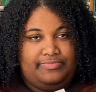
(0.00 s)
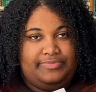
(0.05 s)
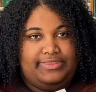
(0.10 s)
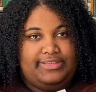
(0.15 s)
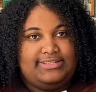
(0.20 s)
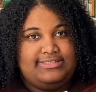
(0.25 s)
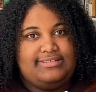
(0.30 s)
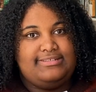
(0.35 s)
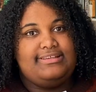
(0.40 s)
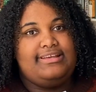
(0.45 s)

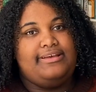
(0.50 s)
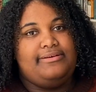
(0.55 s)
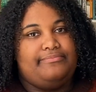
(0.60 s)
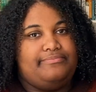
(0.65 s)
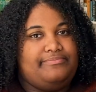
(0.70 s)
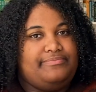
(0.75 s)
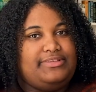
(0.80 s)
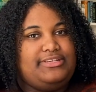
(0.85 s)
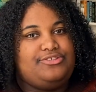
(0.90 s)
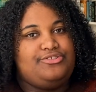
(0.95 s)
this is it.
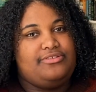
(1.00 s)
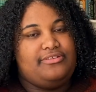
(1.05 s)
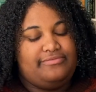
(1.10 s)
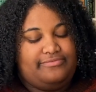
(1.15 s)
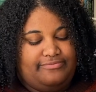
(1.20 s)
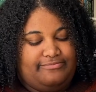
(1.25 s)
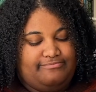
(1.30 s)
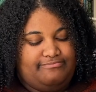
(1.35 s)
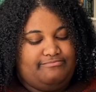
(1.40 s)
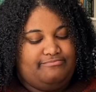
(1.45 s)
These are the
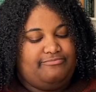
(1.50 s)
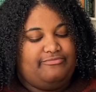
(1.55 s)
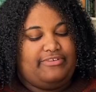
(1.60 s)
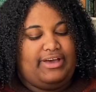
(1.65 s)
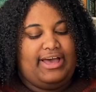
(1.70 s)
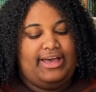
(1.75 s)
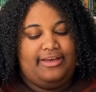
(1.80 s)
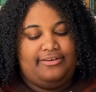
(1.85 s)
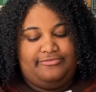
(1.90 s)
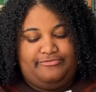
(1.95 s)

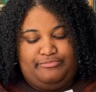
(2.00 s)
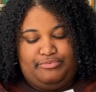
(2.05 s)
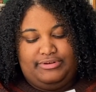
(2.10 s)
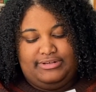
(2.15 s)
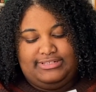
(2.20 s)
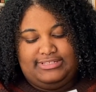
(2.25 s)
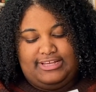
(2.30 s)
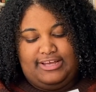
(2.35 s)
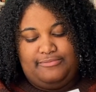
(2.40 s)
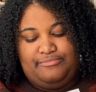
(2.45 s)
five
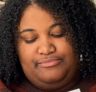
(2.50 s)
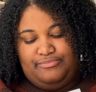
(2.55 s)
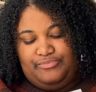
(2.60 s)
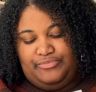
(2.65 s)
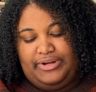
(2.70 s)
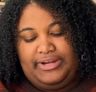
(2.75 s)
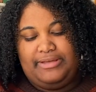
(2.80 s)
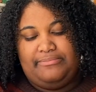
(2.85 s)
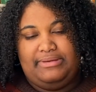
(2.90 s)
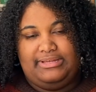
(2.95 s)
books I'm
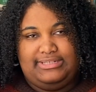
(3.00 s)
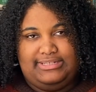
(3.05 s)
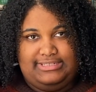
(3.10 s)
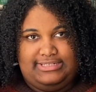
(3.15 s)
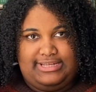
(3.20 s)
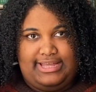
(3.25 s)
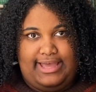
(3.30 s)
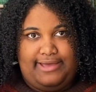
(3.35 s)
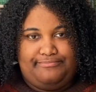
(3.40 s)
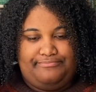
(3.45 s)
recommending
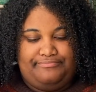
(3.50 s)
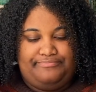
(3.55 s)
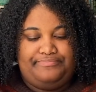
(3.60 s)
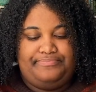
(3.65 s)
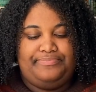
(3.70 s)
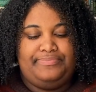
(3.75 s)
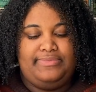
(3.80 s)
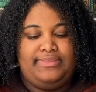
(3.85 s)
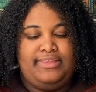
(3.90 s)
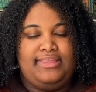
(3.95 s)
today.
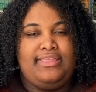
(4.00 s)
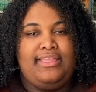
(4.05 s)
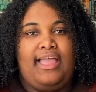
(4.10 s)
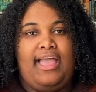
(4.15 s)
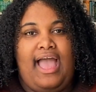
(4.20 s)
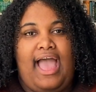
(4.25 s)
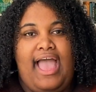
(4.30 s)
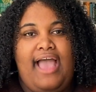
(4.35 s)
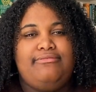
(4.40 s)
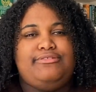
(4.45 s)

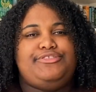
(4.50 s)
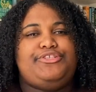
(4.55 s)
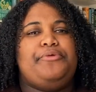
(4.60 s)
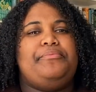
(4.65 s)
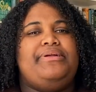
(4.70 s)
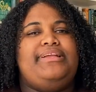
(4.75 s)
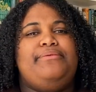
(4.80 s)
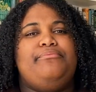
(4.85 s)
I have so many